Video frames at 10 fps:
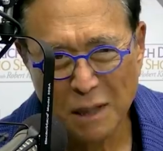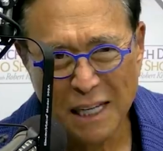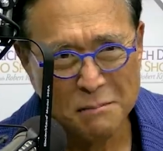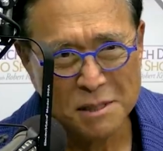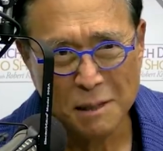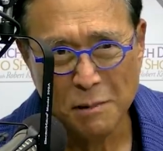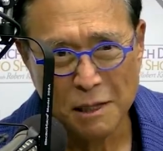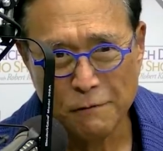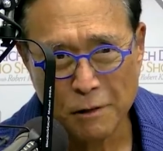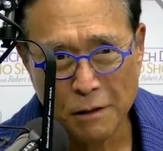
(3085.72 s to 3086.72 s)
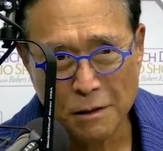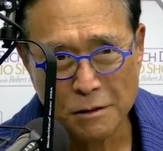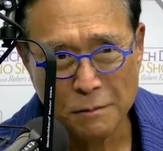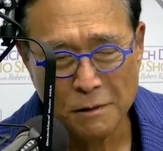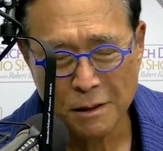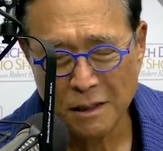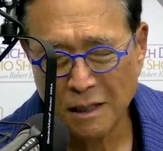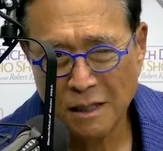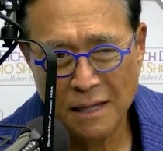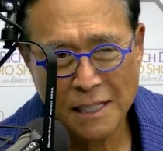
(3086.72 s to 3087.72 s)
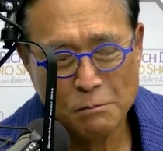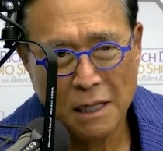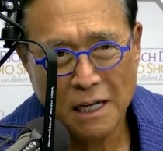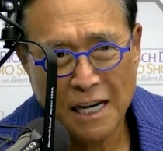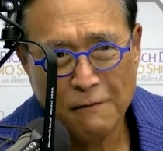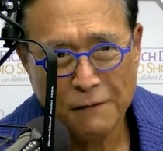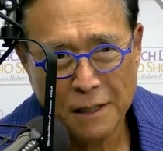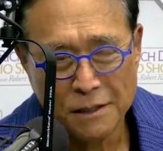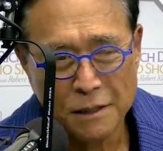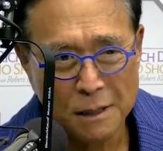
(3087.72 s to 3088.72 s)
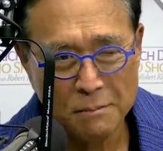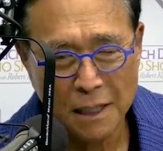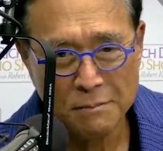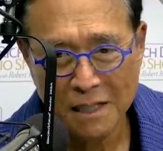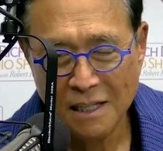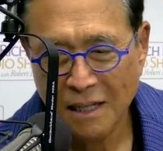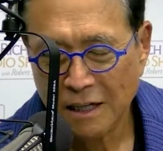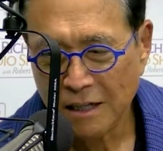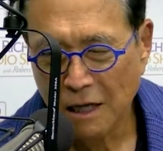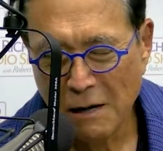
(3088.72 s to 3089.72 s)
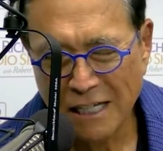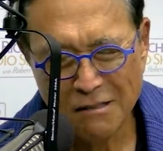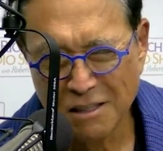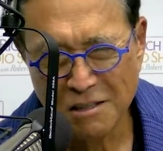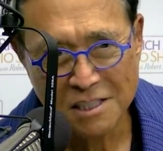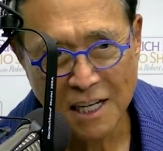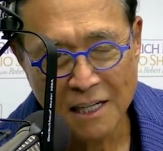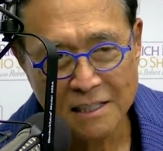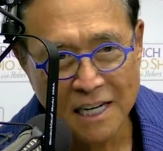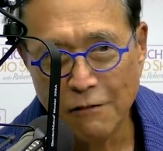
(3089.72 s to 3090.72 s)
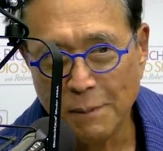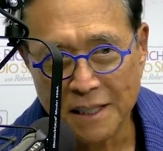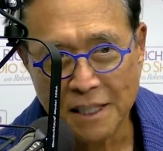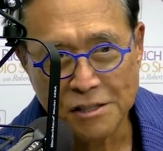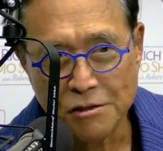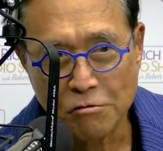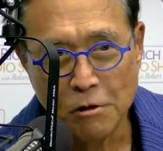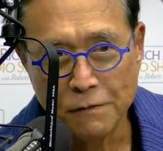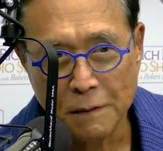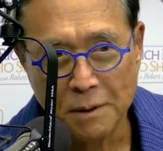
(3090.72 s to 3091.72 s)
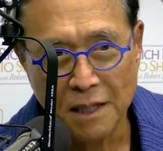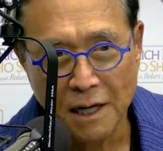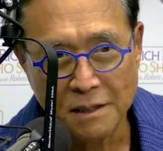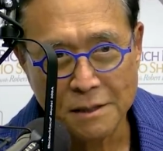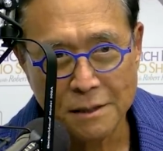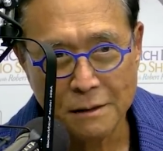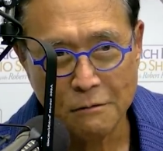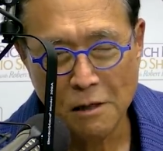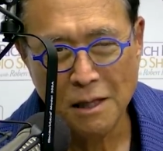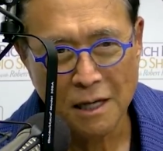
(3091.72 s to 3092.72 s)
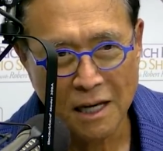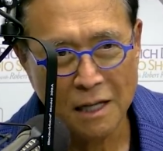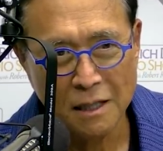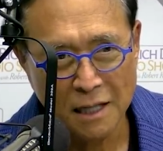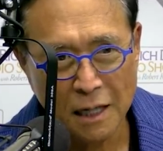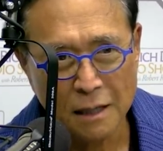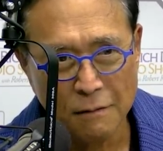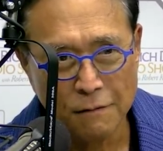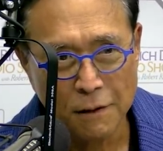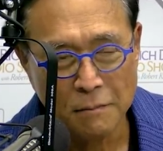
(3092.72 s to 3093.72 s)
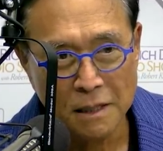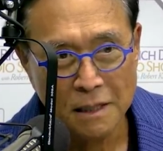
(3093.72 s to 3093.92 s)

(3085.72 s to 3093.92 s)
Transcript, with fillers: blame somebody for your stupid. You know, that's what life is. Sometimes, you know, I don't understand. Everybody gets a trophy. BS. Where the hell did that come from?